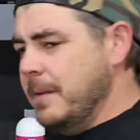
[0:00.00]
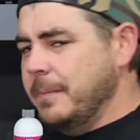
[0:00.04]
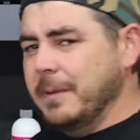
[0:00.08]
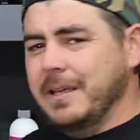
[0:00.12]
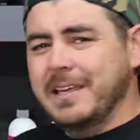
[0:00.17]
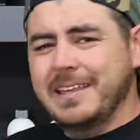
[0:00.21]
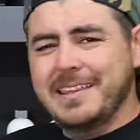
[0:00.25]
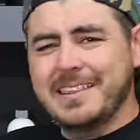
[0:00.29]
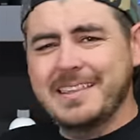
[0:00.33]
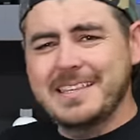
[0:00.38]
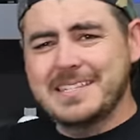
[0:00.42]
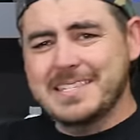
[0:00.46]

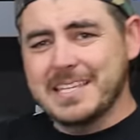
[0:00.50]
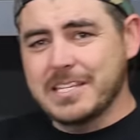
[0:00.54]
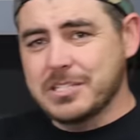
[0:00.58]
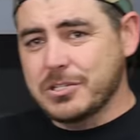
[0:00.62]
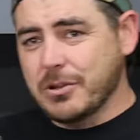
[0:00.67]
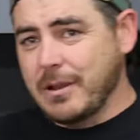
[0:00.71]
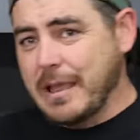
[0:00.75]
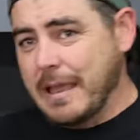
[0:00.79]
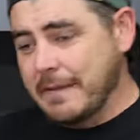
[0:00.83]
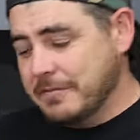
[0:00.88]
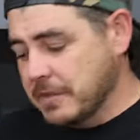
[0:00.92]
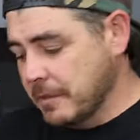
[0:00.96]
typically these things
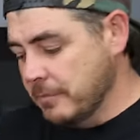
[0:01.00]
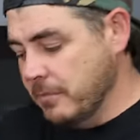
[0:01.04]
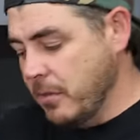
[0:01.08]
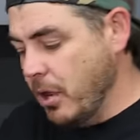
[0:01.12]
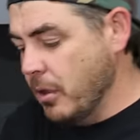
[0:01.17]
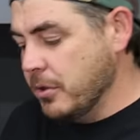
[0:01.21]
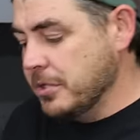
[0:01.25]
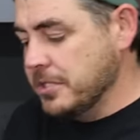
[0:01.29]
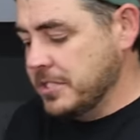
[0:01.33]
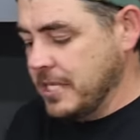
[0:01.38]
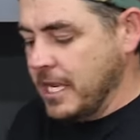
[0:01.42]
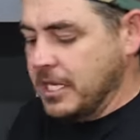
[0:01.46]
don't have the
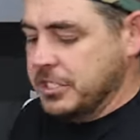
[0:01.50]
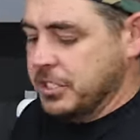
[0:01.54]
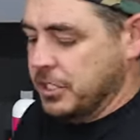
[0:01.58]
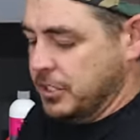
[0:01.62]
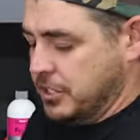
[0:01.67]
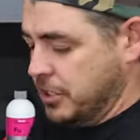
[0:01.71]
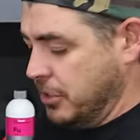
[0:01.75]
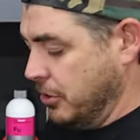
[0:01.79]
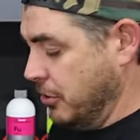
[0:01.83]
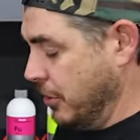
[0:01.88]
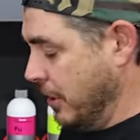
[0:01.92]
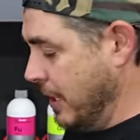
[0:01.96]
most
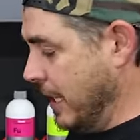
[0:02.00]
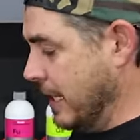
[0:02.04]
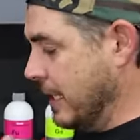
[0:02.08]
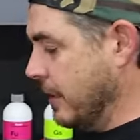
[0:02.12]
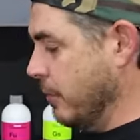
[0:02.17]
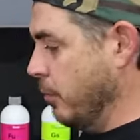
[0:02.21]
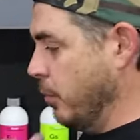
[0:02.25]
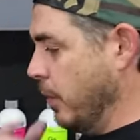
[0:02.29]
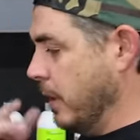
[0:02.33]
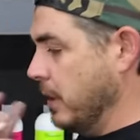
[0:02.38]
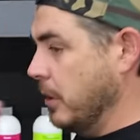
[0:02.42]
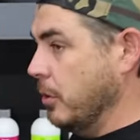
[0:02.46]
suction, so you're
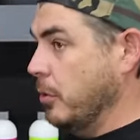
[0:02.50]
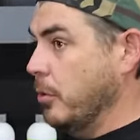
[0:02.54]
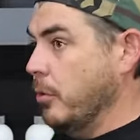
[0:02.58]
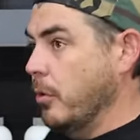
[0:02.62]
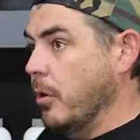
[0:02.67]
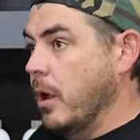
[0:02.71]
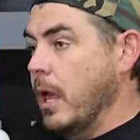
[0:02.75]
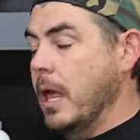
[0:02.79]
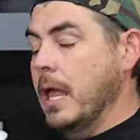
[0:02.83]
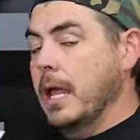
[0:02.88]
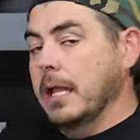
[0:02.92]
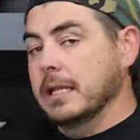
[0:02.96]
gonna want
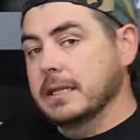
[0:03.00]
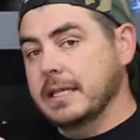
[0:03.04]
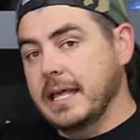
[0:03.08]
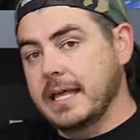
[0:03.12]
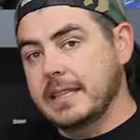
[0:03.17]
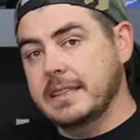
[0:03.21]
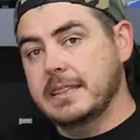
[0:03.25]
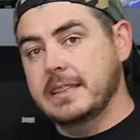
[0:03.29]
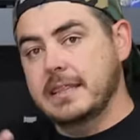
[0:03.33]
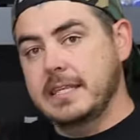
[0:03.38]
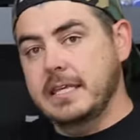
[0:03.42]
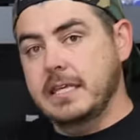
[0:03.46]
to
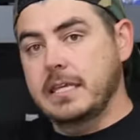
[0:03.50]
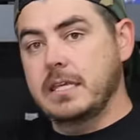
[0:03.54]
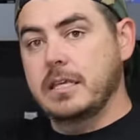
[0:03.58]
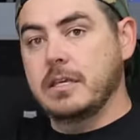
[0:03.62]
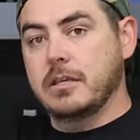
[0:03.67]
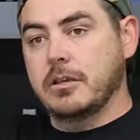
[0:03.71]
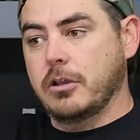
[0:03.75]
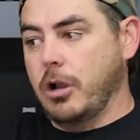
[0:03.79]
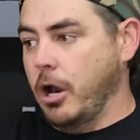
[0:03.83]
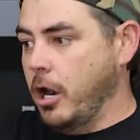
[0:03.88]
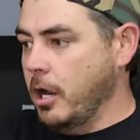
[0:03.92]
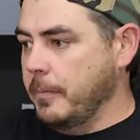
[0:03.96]
let
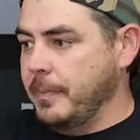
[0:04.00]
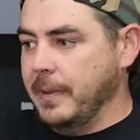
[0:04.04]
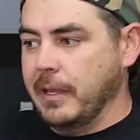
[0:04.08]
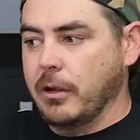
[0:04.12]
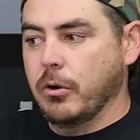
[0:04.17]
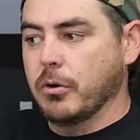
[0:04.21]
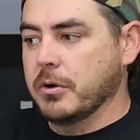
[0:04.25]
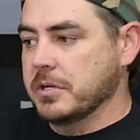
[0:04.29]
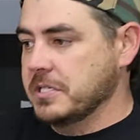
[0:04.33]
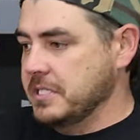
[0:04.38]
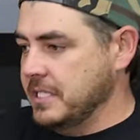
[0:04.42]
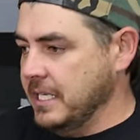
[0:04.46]
the
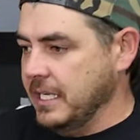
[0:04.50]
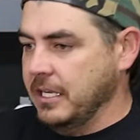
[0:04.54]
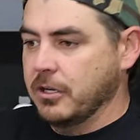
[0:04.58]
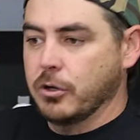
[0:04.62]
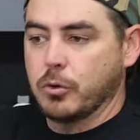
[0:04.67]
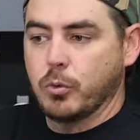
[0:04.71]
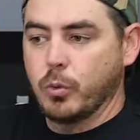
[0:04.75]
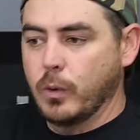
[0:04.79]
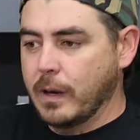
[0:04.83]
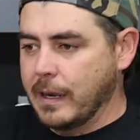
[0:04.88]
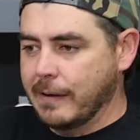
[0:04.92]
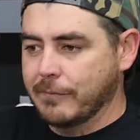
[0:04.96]
carpet or seat
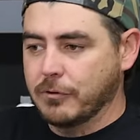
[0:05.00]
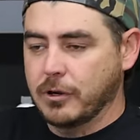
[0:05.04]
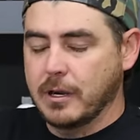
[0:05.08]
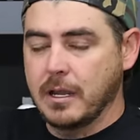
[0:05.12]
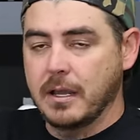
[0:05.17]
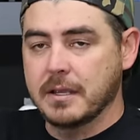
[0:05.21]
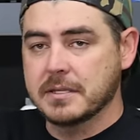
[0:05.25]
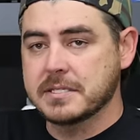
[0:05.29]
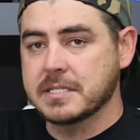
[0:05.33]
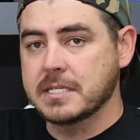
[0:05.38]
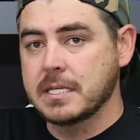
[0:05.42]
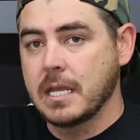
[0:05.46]
or whatever
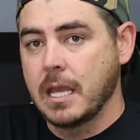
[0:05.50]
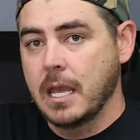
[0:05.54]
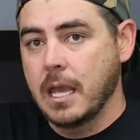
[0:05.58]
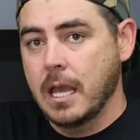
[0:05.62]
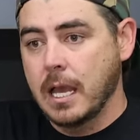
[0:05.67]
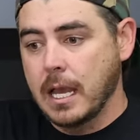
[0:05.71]
else